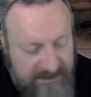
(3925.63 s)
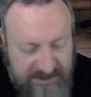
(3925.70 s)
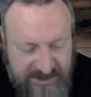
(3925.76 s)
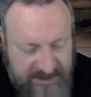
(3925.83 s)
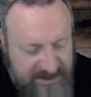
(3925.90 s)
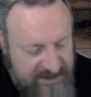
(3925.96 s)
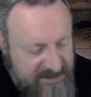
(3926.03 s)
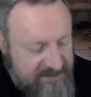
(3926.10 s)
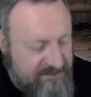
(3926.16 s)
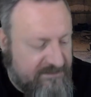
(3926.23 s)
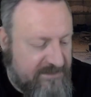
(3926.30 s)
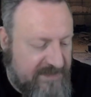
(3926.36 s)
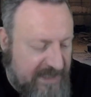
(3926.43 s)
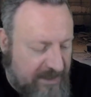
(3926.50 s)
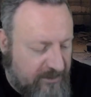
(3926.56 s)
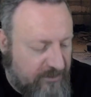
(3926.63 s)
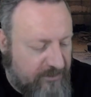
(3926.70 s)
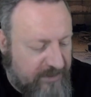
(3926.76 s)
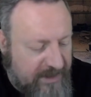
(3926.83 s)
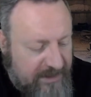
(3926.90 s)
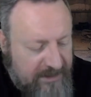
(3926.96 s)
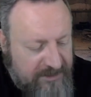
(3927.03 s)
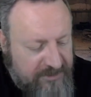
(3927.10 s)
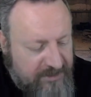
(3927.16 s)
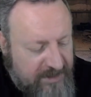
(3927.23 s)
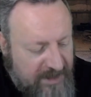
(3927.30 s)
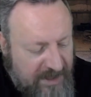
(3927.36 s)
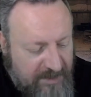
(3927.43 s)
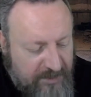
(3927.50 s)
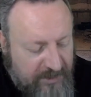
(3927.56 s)
just downgraded to
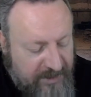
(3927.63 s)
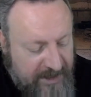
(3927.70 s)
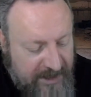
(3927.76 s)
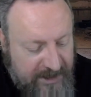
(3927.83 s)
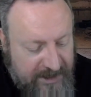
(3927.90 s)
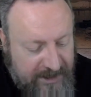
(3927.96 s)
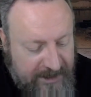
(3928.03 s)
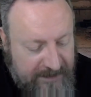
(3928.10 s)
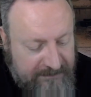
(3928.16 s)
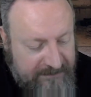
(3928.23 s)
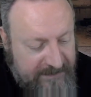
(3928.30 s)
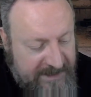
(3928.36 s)
an armored car.